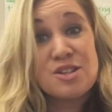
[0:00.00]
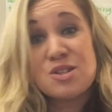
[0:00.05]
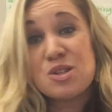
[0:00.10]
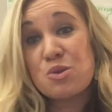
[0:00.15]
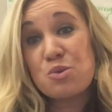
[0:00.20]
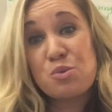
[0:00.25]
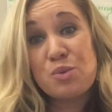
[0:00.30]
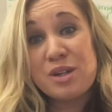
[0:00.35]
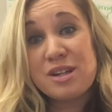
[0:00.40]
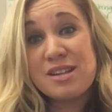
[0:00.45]

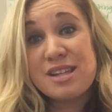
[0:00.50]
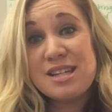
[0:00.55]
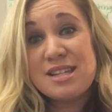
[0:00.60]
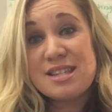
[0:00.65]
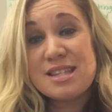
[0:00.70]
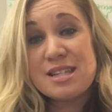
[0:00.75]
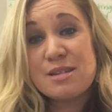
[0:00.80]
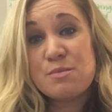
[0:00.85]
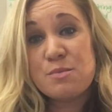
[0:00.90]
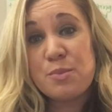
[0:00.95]
So really
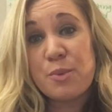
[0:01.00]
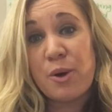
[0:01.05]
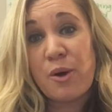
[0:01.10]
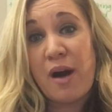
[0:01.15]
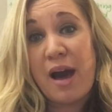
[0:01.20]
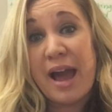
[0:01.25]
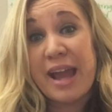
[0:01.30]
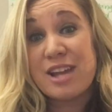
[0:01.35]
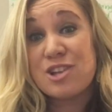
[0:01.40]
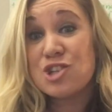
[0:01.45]

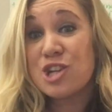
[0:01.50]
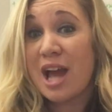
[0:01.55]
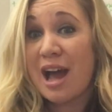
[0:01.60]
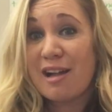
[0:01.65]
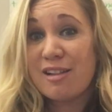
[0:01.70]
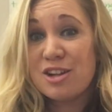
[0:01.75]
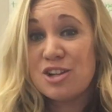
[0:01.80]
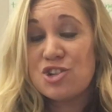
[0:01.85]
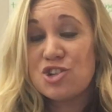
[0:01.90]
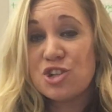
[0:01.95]
simple. I
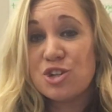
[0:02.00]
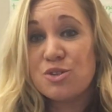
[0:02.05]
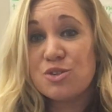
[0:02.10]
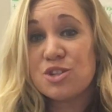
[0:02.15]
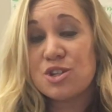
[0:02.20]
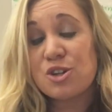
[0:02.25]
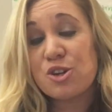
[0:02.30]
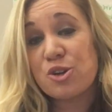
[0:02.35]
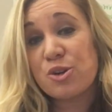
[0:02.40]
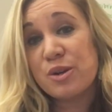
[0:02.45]
challenge you
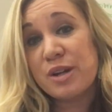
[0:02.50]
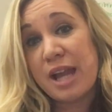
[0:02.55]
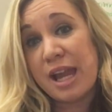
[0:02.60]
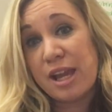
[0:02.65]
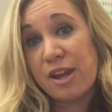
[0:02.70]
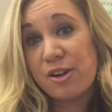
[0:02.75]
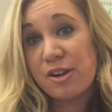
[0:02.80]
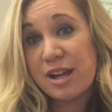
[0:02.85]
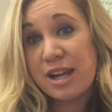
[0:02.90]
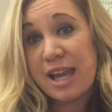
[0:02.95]
to
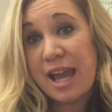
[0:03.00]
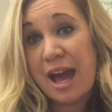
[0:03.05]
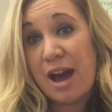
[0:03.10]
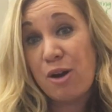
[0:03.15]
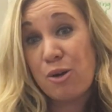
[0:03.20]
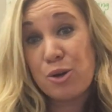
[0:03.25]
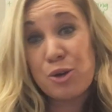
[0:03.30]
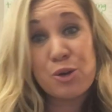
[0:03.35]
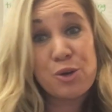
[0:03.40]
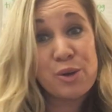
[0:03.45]
create your
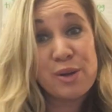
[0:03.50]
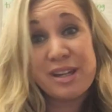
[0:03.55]
account,